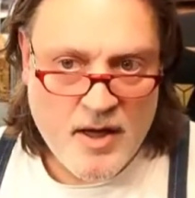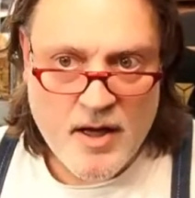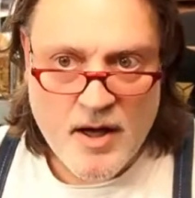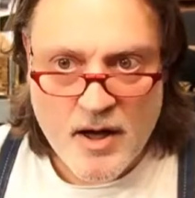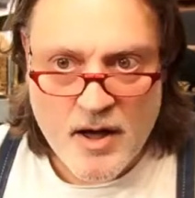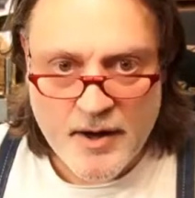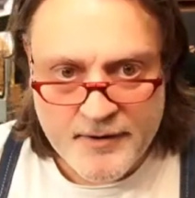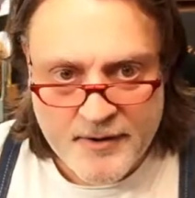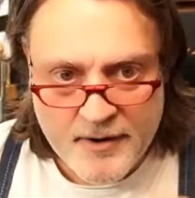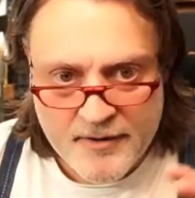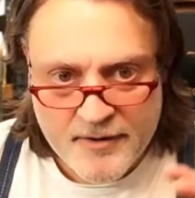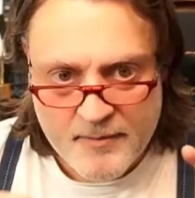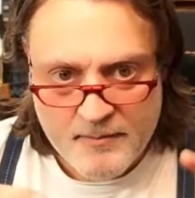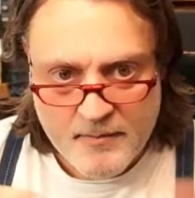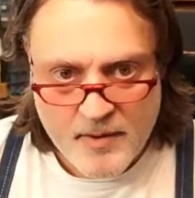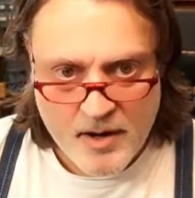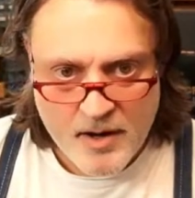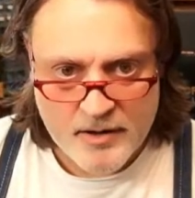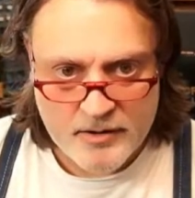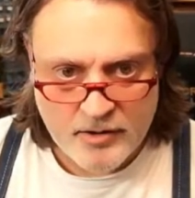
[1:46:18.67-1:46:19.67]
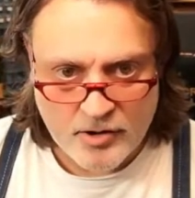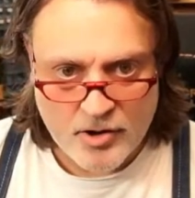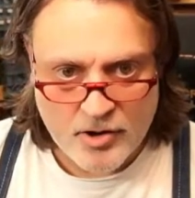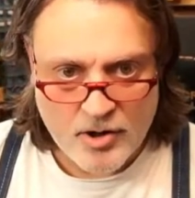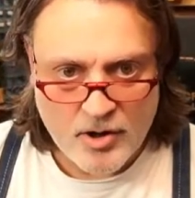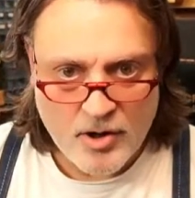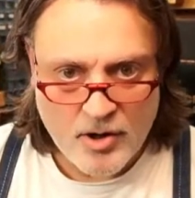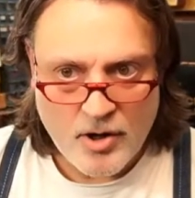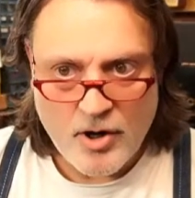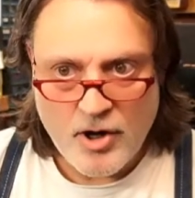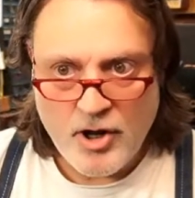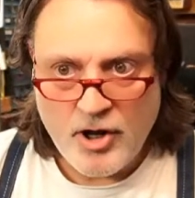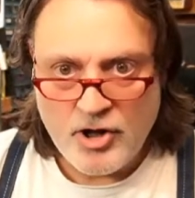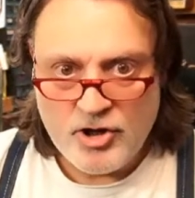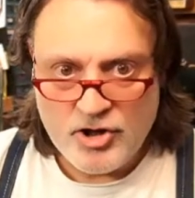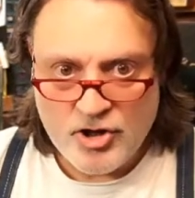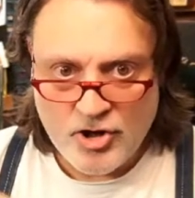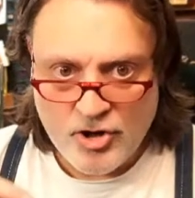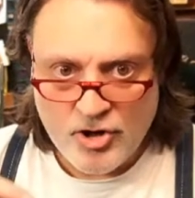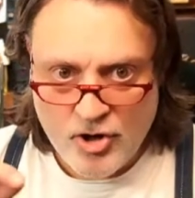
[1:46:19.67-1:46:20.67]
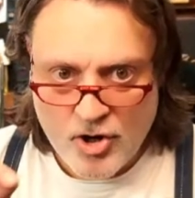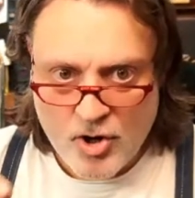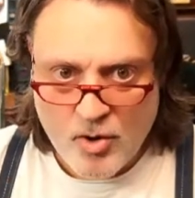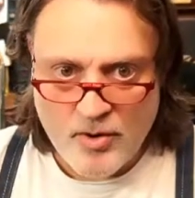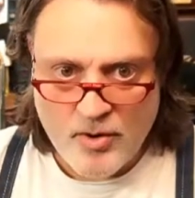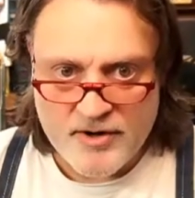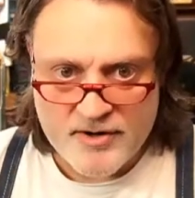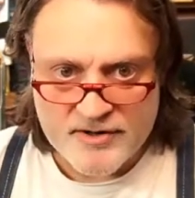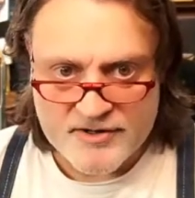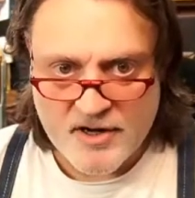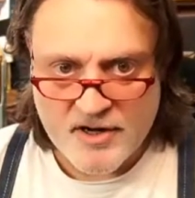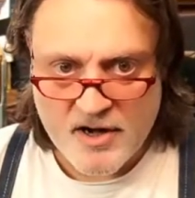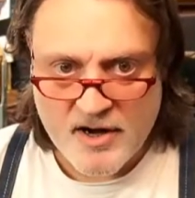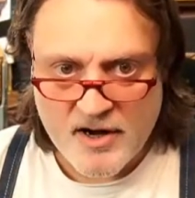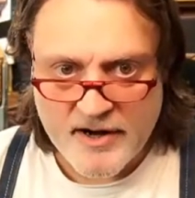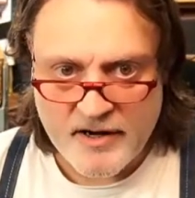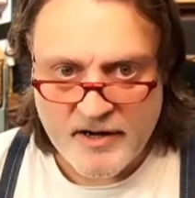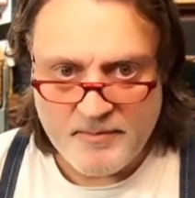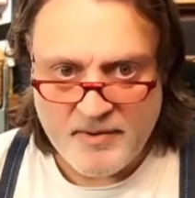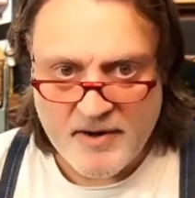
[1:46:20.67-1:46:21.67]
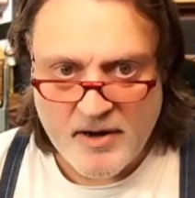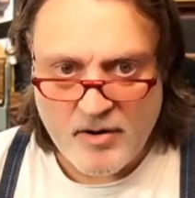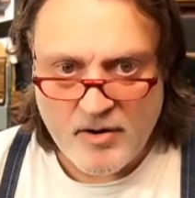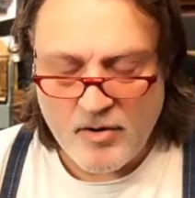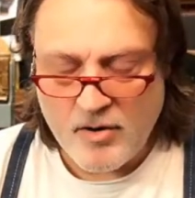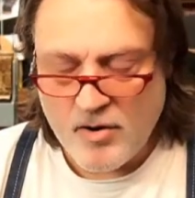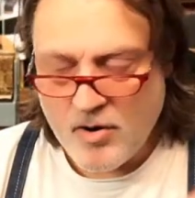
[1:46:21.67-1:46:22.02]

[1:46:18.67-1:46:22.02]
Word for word: another modeler, you know what you're talking about.